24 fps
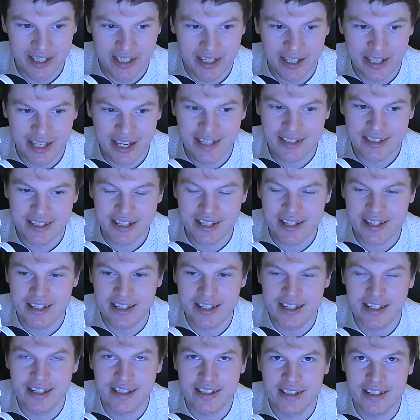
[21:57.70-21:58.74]
Is it
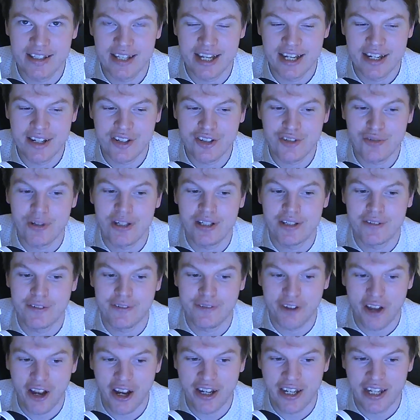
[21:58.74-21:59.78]

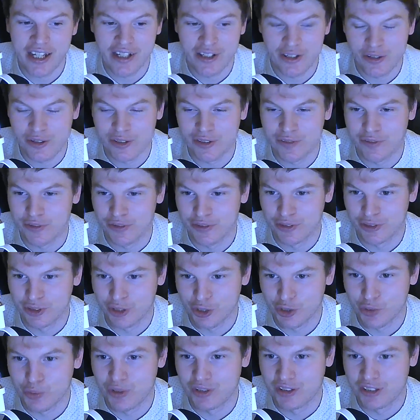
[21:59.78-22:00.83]
industry-defining news for the
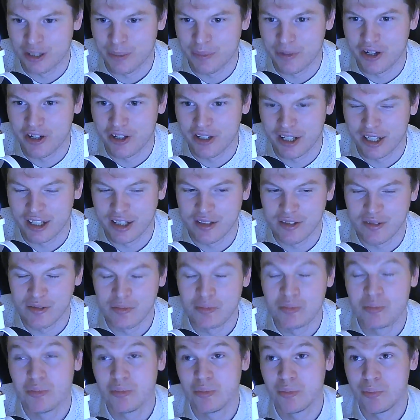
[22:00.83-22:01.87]
Scotch whisky market?
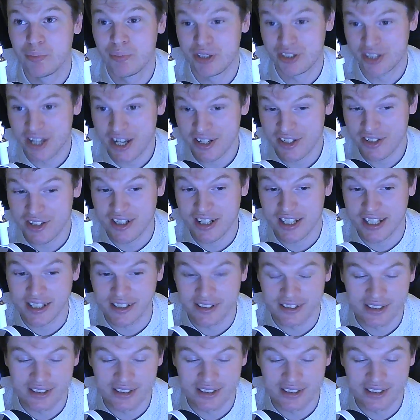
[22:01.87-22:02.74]
Potentially.